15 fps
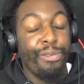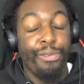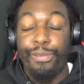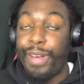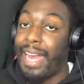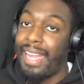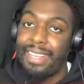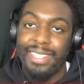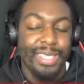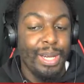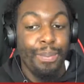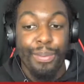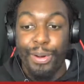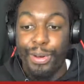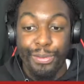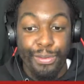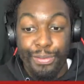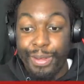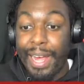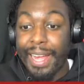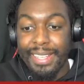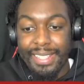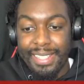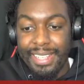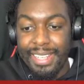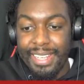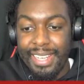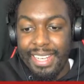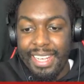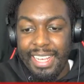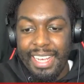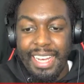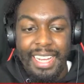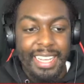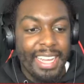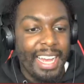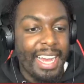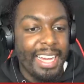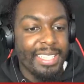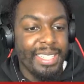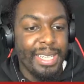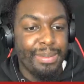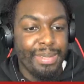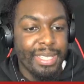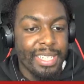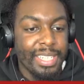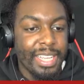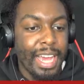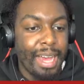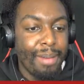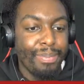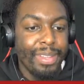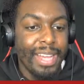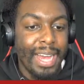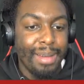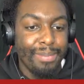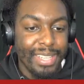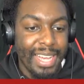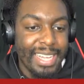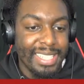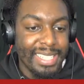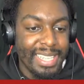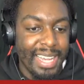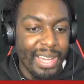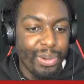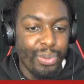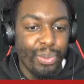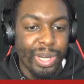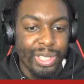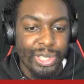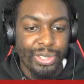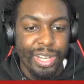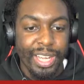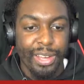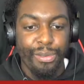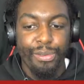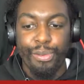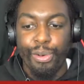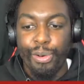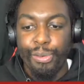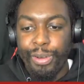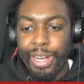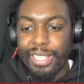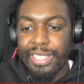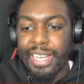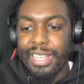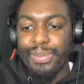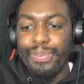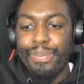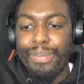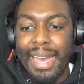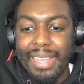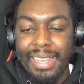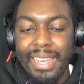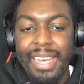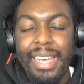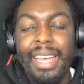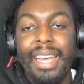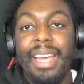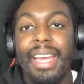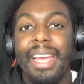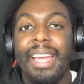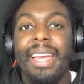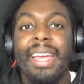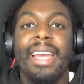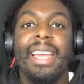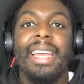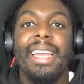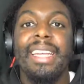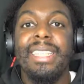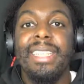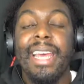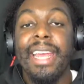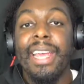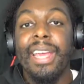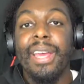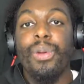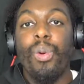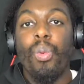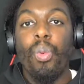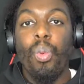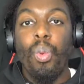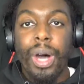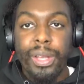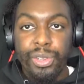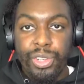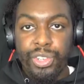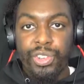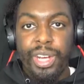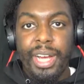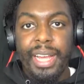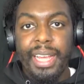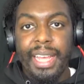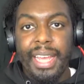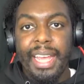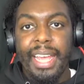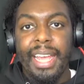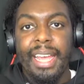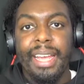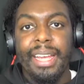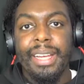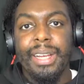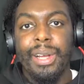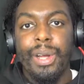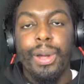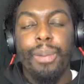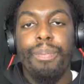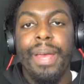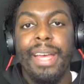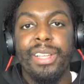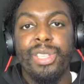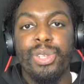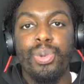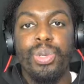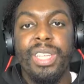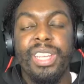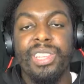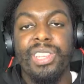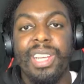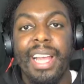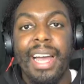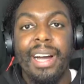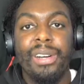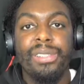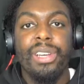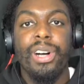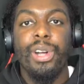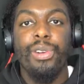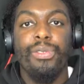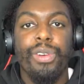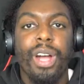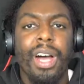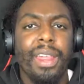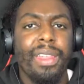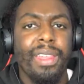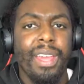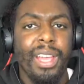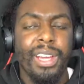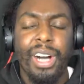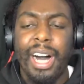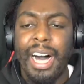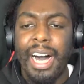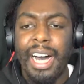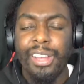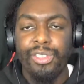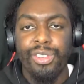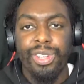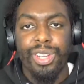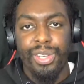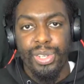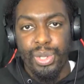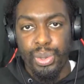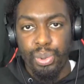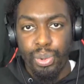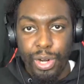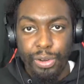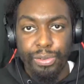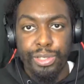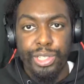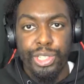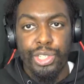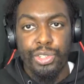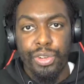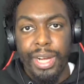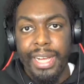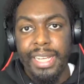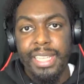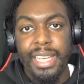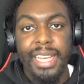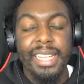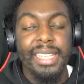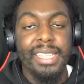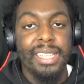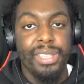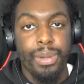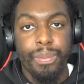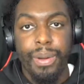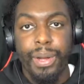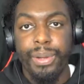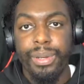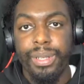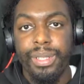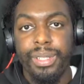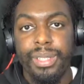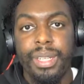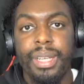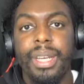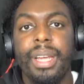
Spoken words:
Facts upon facts there. And Atib says Khamzat has taken 1 strike in 4 fights. That's mad. He's taken 1 strike compared to dishing out over, I think, 112 strikes against his opponents.